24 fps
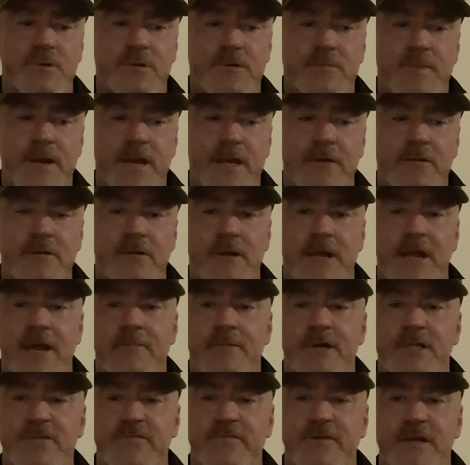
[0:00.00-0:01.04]
will depend on how
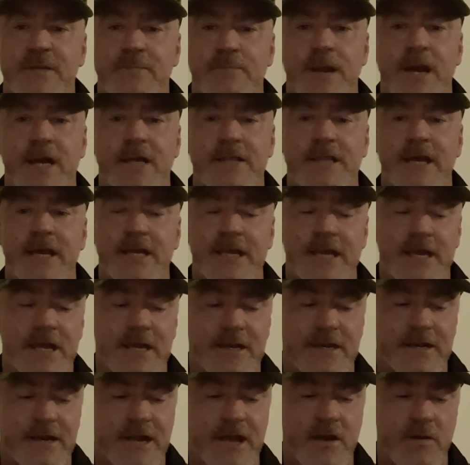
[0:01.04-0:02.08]
much feedback they
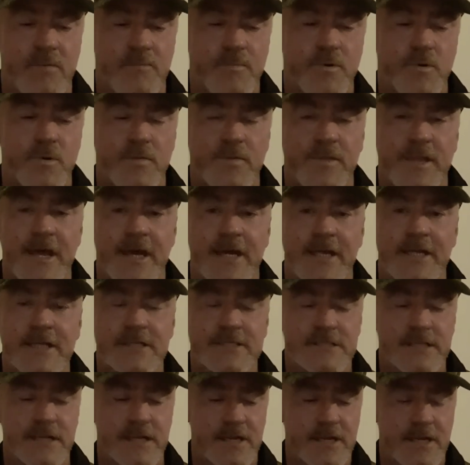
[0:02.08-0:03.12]
get and how important that
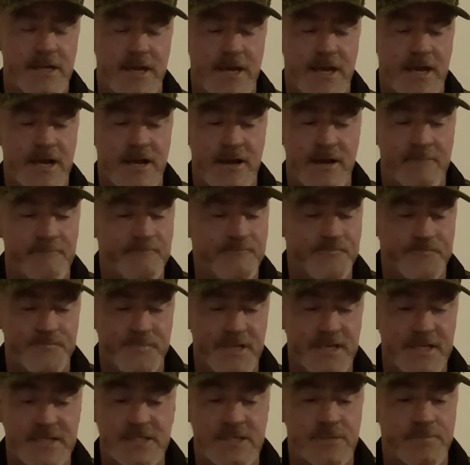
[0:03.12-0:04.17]
is.
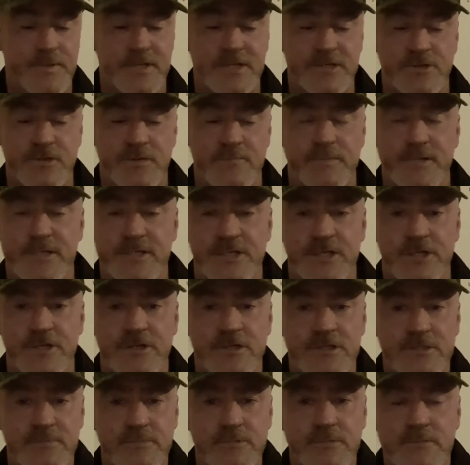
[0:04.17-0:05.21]
Is the picture-in-picture
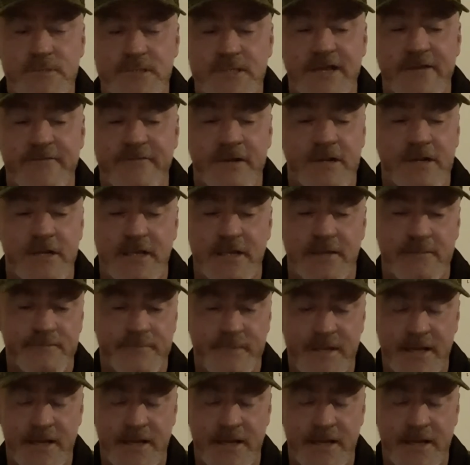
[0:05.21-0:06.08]
usable? Definitely.